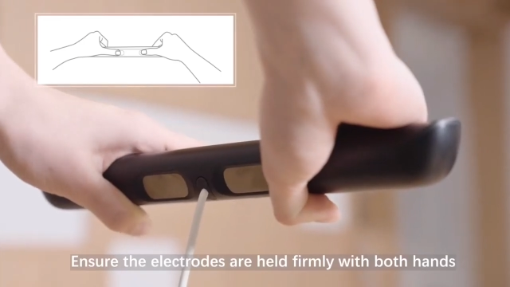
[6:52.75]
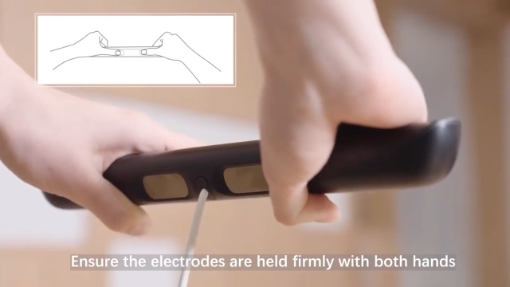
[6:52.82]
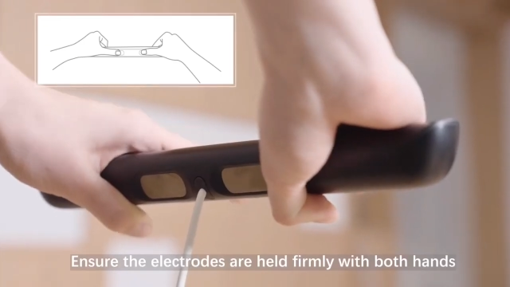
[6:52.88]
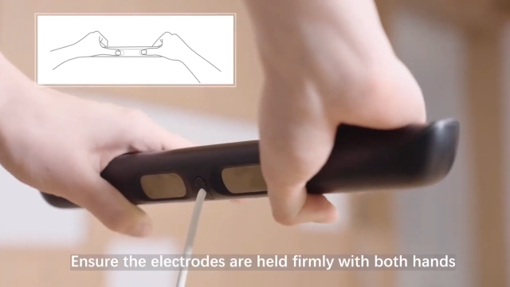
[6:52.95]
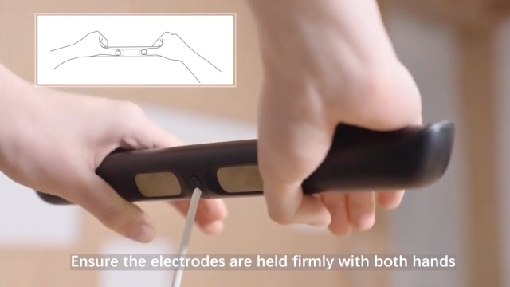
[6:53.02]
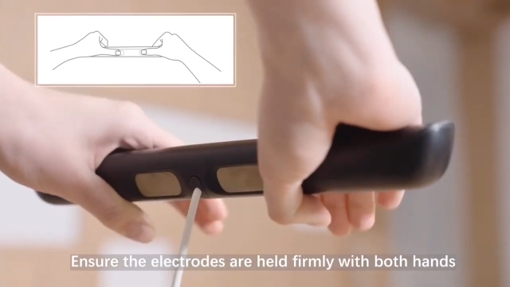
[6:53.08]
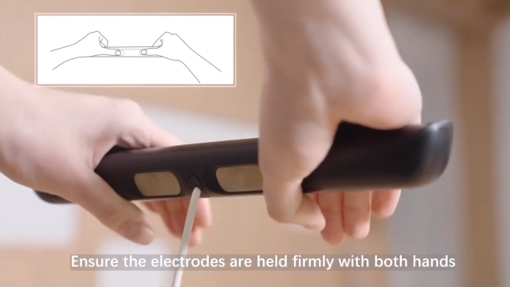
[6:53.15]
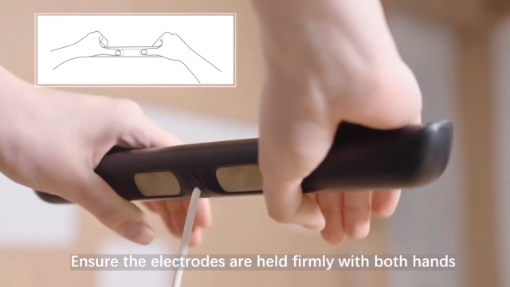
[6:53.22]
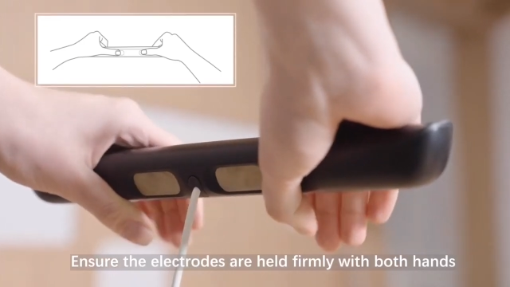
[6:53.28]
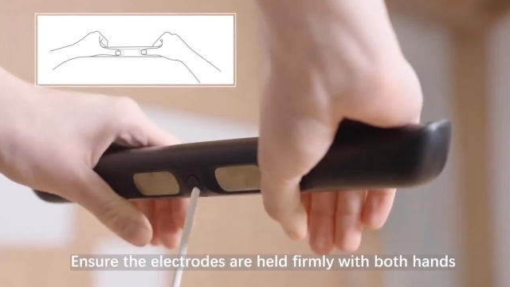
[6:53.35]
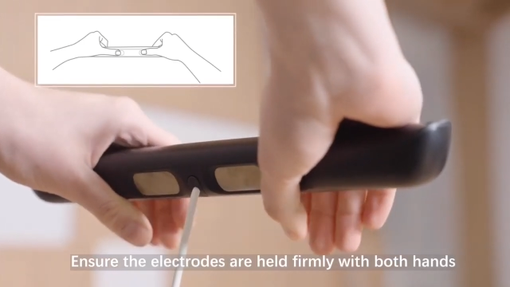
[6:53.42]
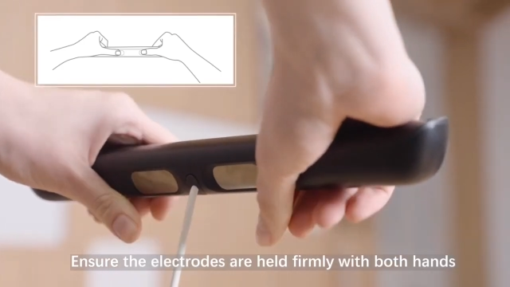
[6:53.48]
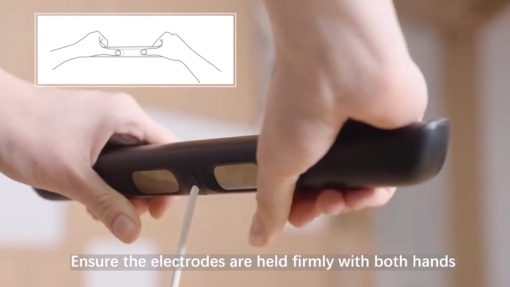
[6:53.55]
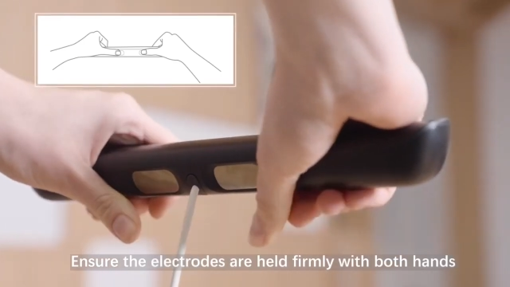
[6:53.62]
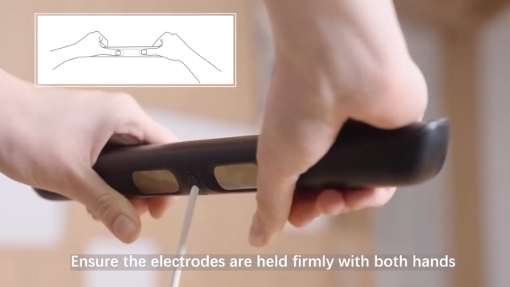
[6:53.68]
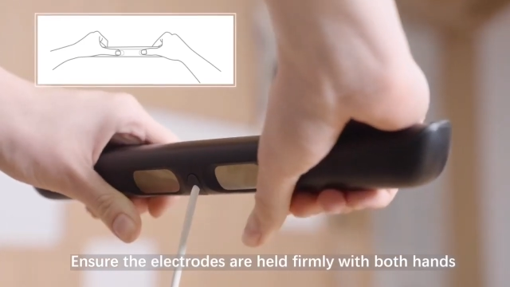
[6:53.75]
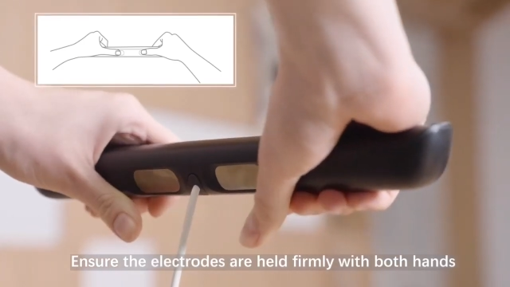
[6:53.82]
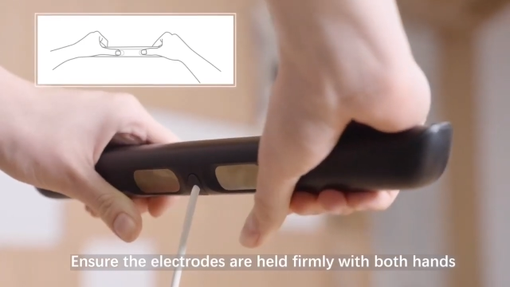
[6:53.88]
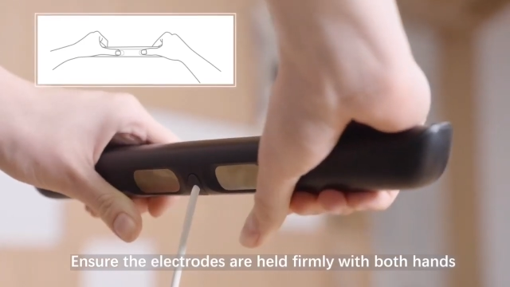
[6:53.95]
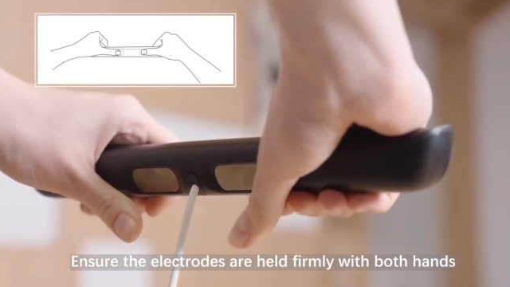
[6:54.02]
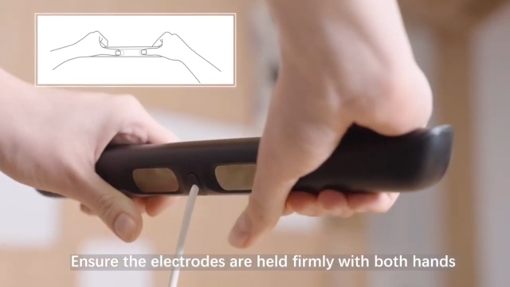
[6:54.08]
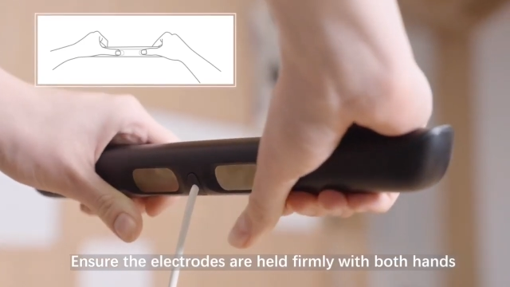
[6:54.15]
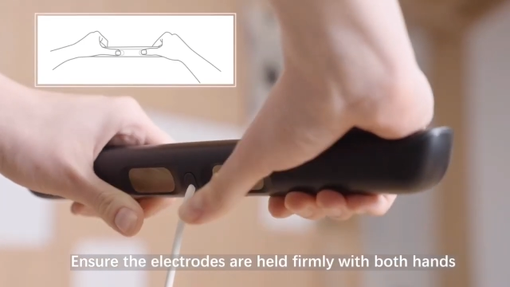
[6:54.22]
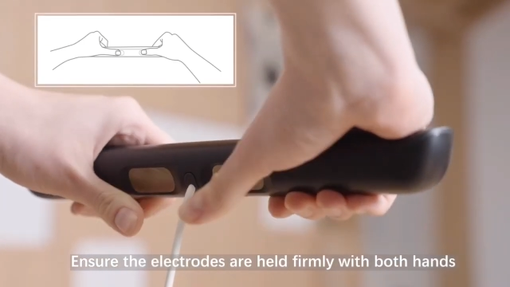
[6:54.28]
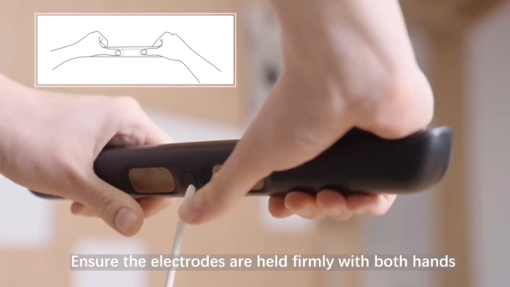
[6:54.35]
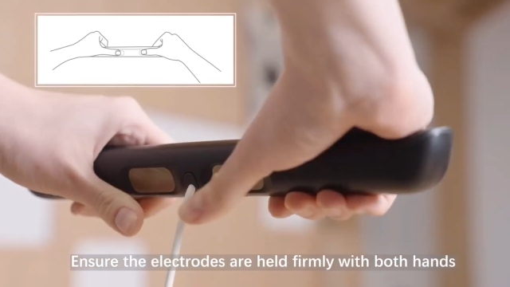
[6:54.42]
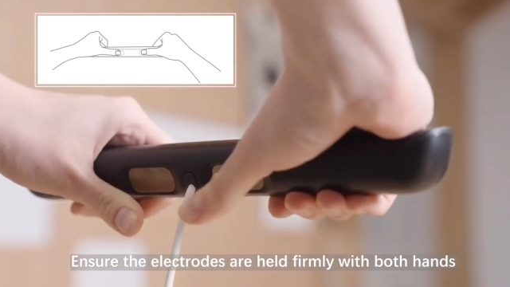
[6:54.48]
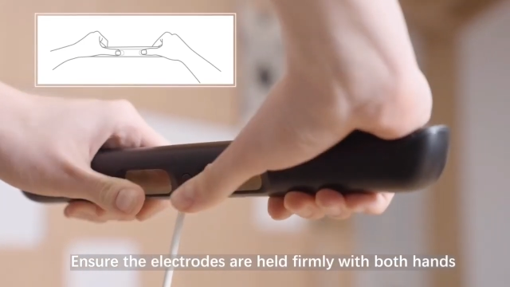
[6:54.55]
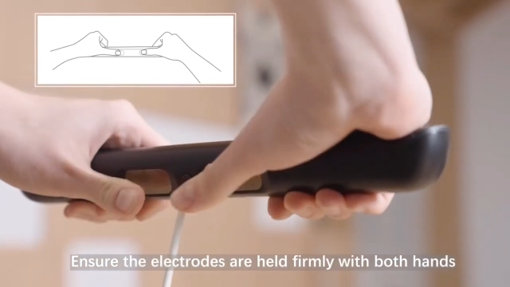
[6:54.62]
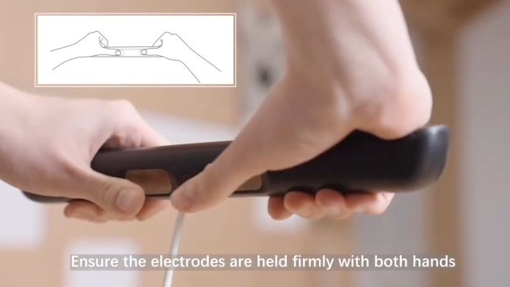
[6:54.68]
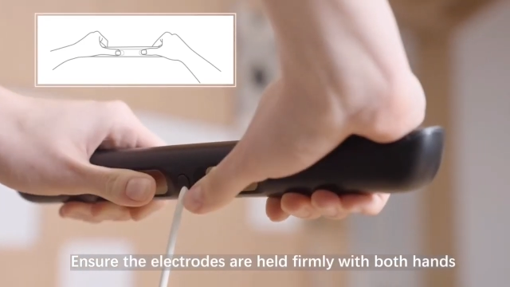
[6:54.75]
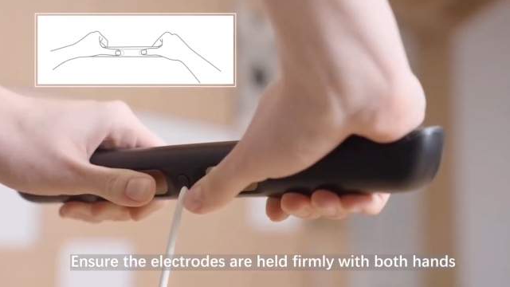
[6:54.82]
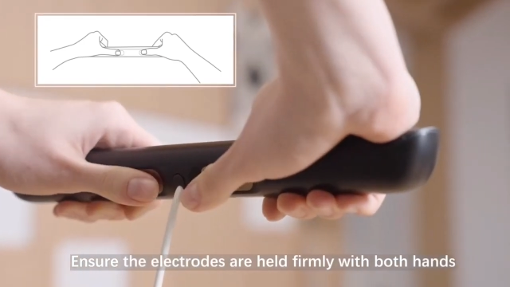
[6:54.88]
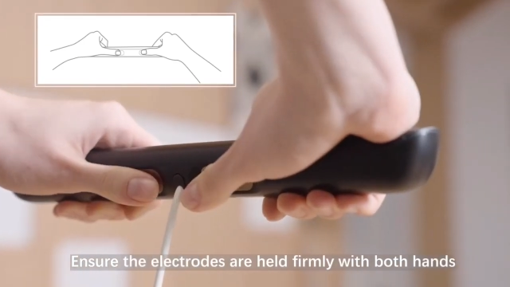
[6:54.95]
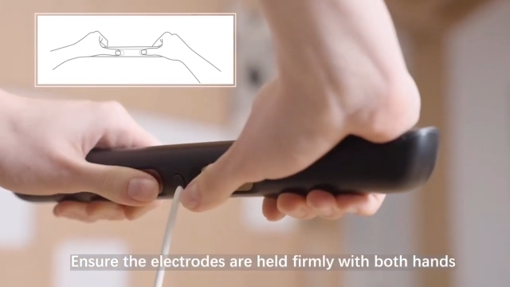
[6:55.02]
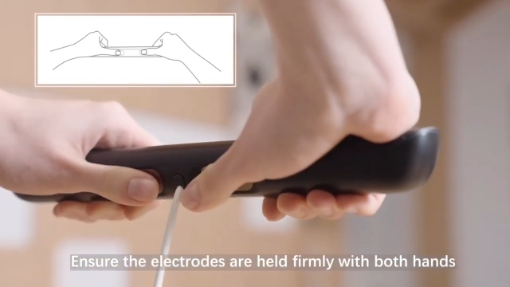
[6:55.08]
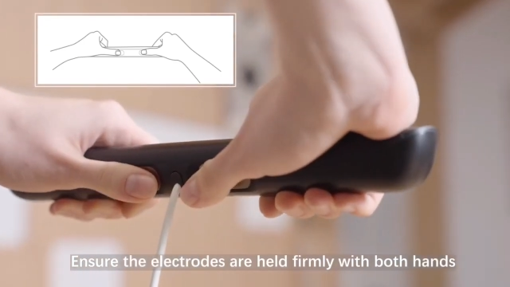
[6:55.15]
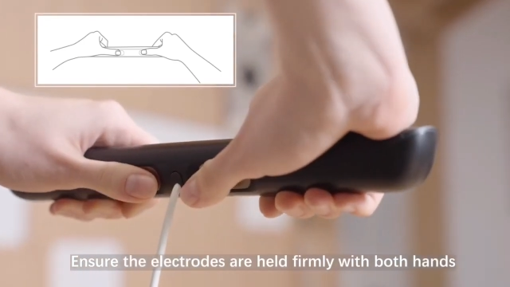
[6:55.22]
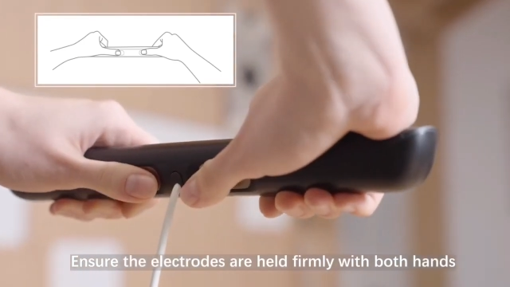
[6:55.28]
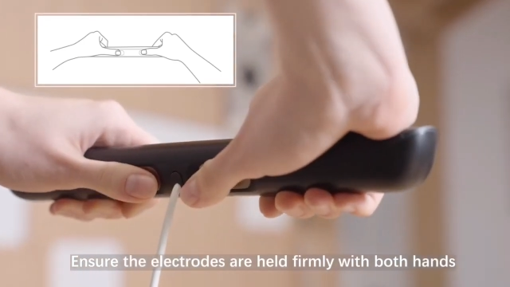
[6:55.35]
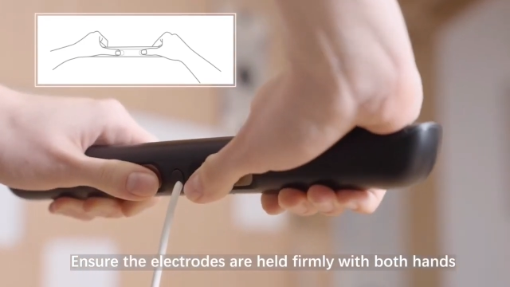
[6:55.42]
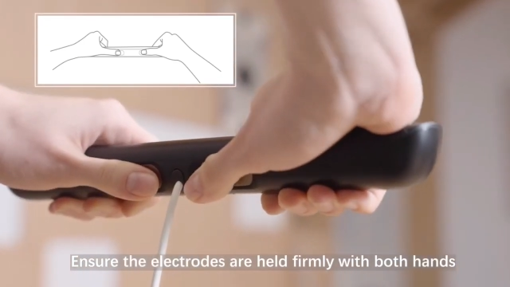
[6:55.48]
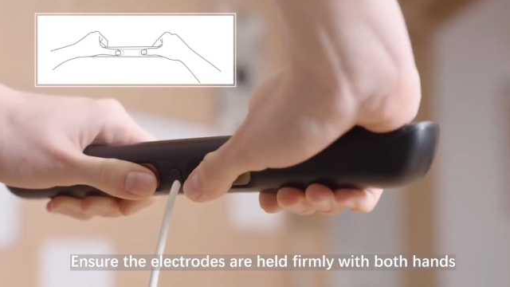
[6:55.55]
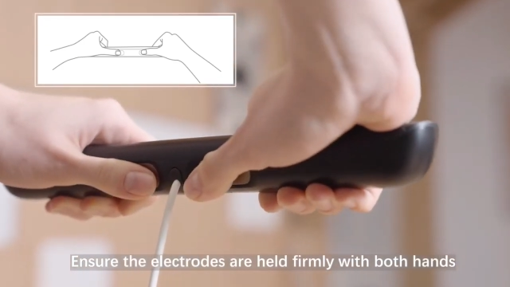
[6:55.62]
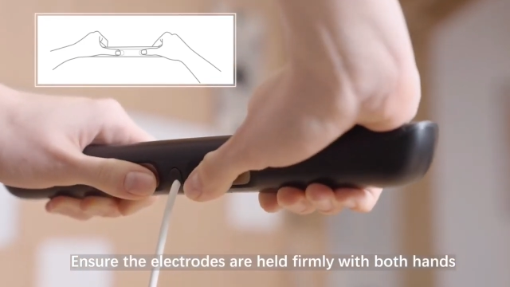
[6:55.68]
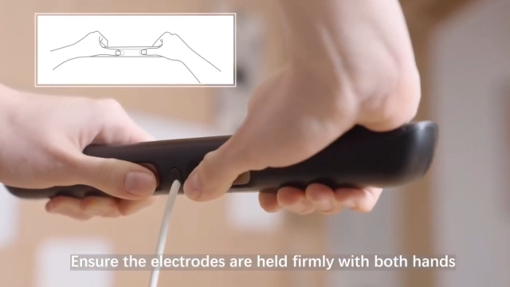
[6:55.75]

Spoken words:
Nobody's mouth can be seen.